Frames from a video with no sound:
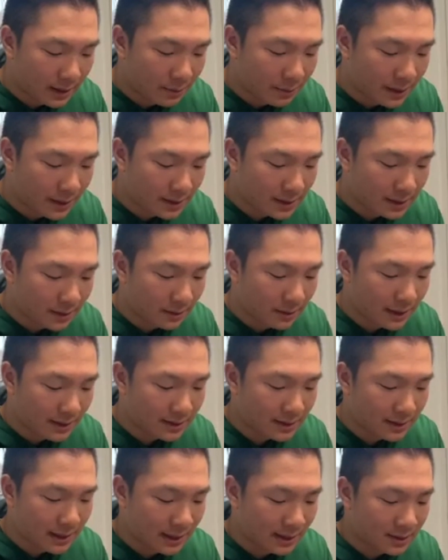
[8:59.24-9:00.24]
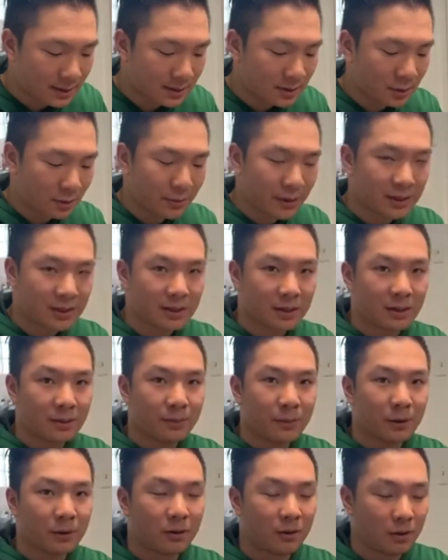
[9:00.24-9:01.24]
it makes it less dense. So it makes the
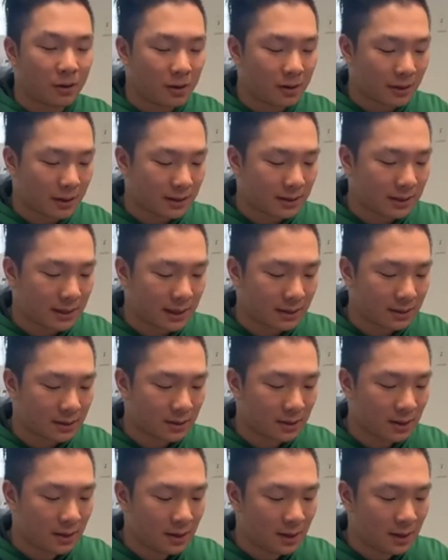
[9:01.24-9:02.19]
milk a lot less dense.